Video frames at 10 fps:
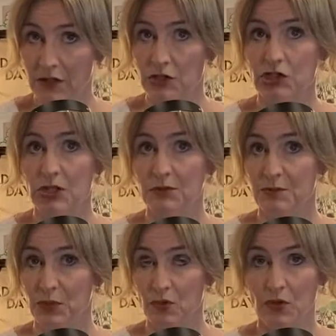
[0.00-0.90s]
She was
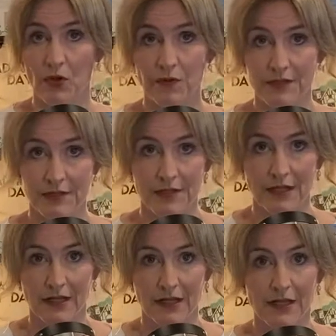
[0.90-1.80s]
born on this
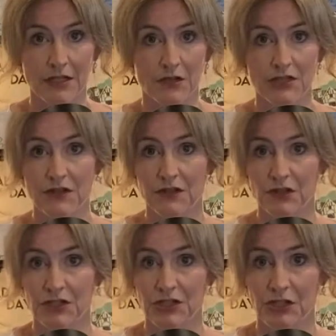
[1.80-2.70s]
day in
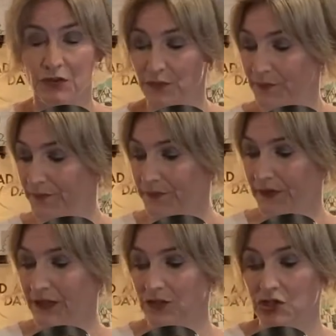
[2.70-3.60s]
1932.
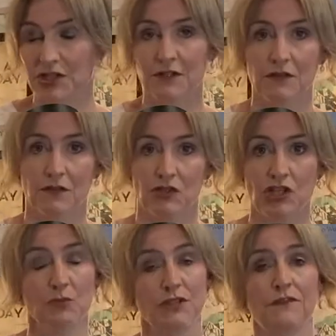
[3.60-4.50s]
Now, she
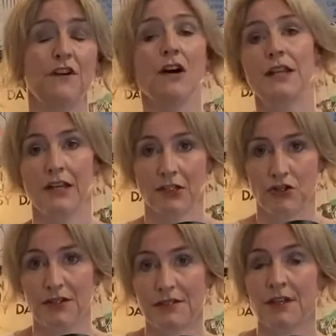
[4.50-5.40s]
was a fine
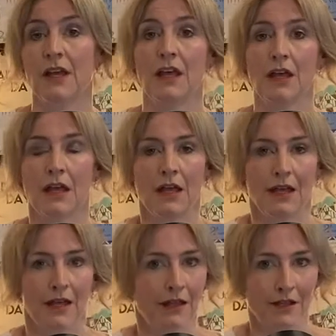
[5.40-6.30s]
actress.
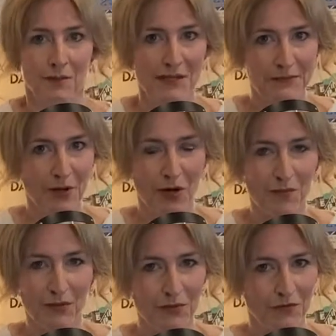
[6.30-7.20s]
Miss
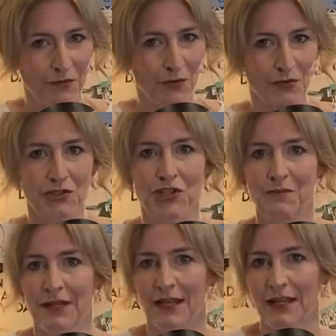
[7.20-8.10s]
Marple, of course, she
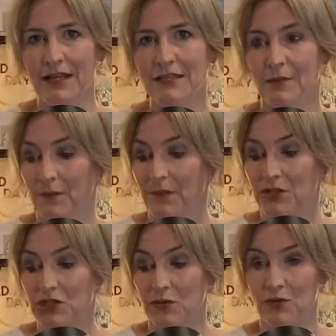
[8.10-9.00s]
played, but
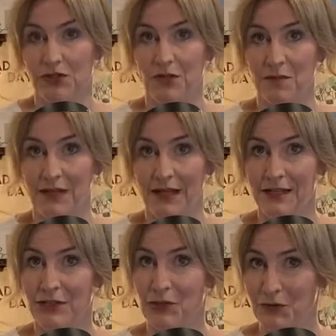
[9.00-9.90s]
she also
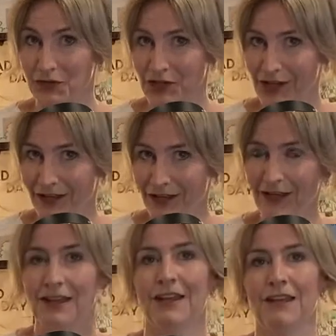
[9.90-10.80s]
played Lucia
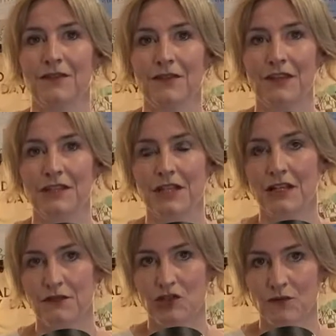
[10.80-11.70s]
in the
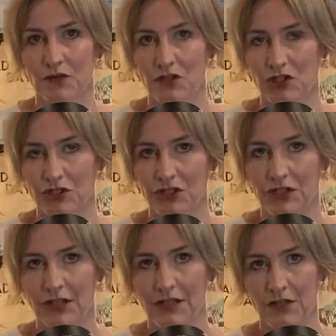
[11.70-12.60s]
television version
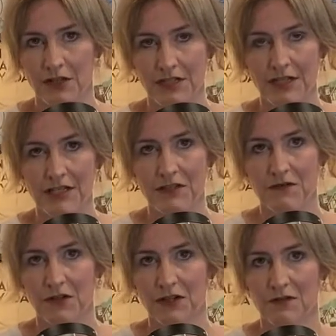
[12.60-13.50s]
in
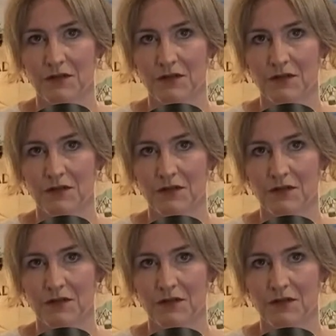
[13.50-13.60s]
1985.